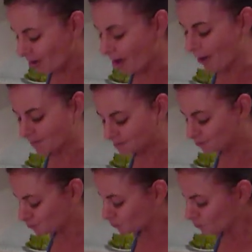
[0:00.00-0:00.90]
Yeah,
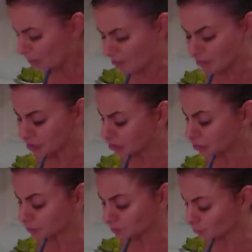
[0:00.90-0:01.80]
really
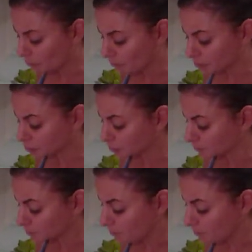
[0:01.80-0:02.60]
good, really good.